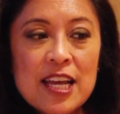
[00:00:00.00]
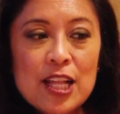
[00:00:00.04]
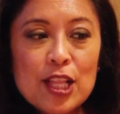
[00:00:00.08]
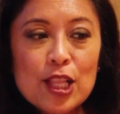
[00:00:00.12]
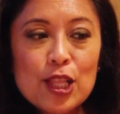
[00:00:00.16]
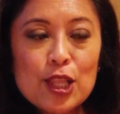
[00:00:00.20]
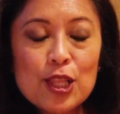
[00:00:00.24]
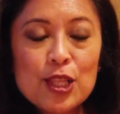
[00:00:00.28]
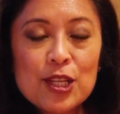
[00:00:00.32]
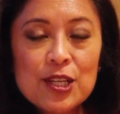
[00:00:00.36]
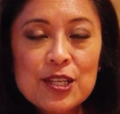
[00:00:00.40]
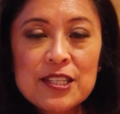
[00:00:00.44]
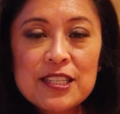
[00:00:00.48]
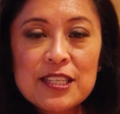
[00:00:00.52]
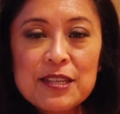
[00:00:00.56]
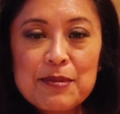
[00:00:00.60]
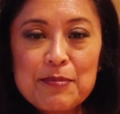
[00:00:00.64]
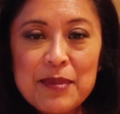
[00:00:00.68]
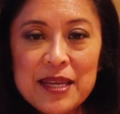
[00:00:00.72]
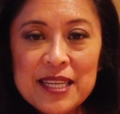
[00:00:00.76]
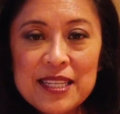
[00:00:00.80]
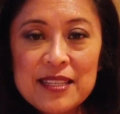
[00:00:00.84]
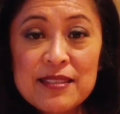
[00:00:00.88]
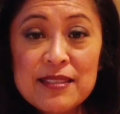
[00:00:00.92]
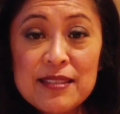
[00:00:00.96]
looked at
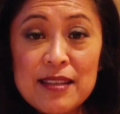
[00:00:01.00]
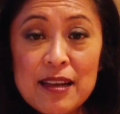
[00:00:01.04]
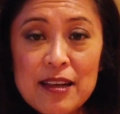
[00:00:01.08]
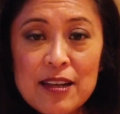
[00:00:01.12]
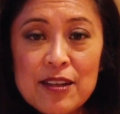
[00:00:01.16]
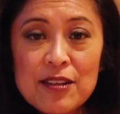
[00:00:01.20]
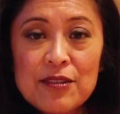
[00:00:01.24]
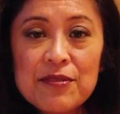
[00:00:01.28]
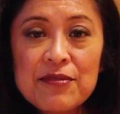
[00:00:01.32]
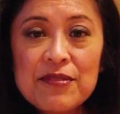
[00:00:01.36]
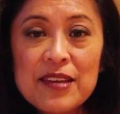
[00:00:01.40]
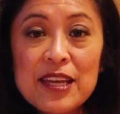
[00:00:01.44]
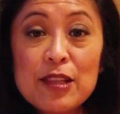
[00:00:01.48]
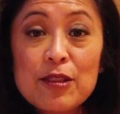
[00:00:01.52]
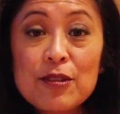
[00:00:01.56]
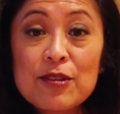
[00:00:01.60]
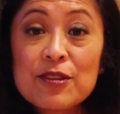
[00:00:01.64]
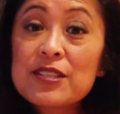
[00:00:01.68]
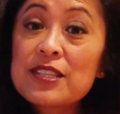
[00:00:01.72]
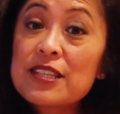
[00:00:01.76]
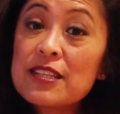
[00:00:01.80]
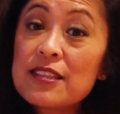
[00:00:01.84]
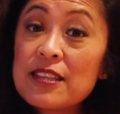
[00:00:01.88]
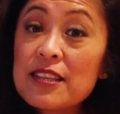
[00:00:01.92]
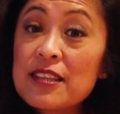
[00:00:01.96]
myself and
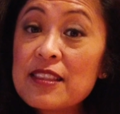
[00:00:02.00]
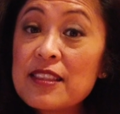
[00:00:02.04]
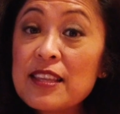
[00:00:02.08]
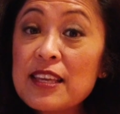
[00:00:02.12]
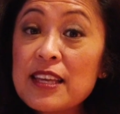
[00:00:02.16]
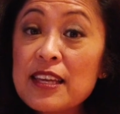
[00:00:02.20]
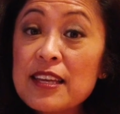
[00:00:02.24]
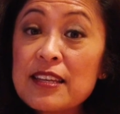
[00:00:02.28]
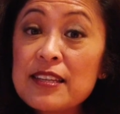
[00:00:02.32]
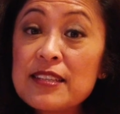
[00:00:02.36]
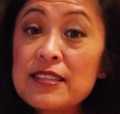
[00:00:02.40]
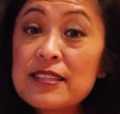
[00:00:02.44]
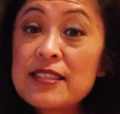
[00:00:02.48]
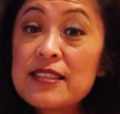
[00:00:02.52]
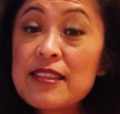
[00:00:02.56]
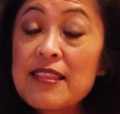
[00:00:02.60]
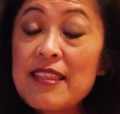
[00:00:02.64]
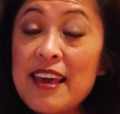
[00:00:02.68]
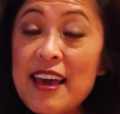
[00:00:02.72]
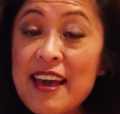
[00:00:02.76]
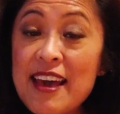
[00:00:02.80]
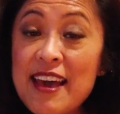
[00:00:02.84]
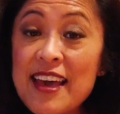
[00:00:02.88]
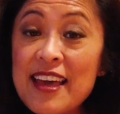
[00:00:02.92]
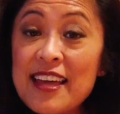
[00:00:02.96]
looked at the things
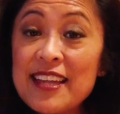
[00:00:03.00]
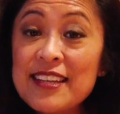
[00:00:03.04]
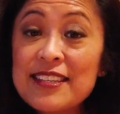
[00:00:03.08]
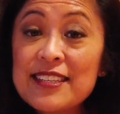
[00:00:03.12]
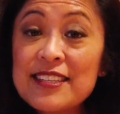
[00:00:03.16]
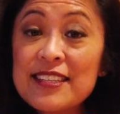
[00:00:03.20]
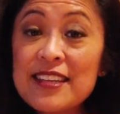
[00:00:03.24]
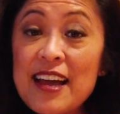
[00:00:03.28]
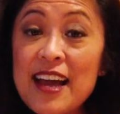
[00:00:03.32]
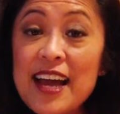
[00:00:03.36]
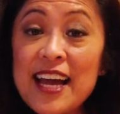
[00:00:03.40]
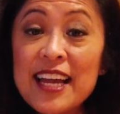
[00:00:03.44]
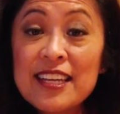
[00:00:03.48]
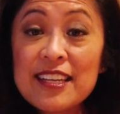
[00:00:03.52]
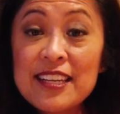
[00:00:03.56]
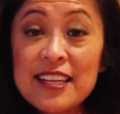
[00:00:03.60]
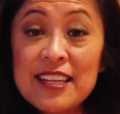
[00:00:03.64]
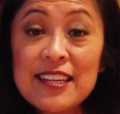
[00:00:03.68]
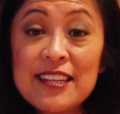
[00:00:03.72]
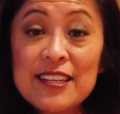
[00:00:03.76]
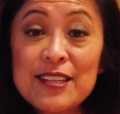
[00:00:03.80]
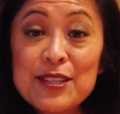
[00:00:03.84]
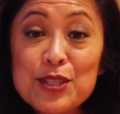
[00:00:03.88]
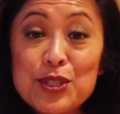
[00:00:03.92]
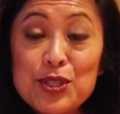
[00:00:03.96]
that I
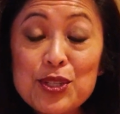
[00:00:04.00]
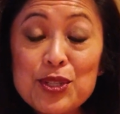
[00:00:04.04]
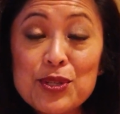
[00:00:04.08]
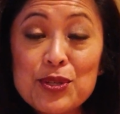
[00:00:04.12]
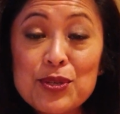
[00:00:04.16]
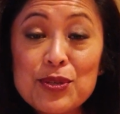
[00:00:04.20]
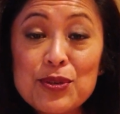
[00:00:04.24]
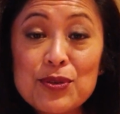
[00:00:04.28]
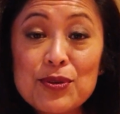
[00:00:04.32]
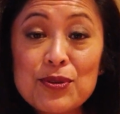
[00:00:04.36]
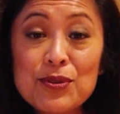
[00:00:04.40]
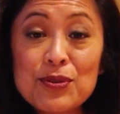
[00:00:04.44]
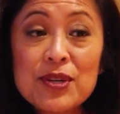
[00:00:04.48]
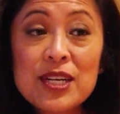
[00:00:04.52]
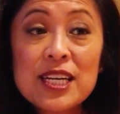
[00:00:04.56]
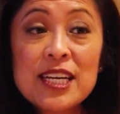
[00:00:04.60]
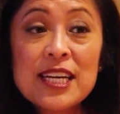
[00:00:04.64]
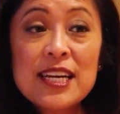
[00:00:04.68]
needed to,